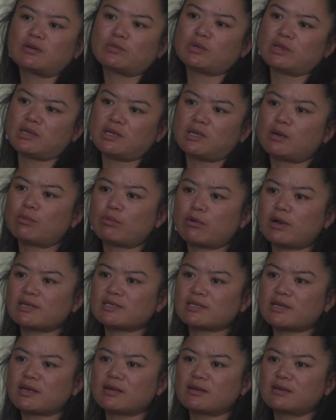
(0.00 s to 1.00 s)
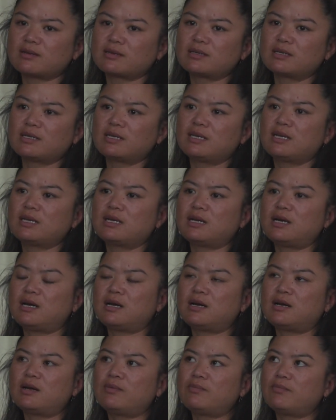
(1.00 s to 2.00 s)
with the uprising.
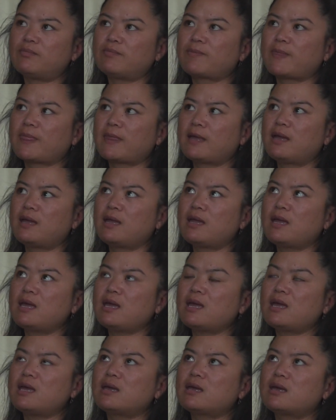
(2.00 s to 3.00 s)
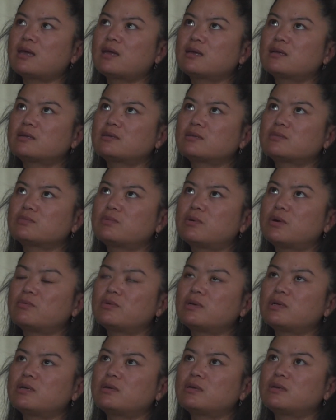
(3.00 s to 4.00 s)
And what
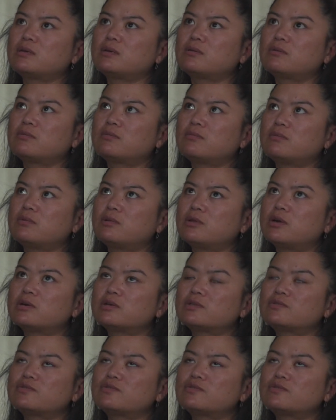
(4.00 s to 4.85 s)
we learned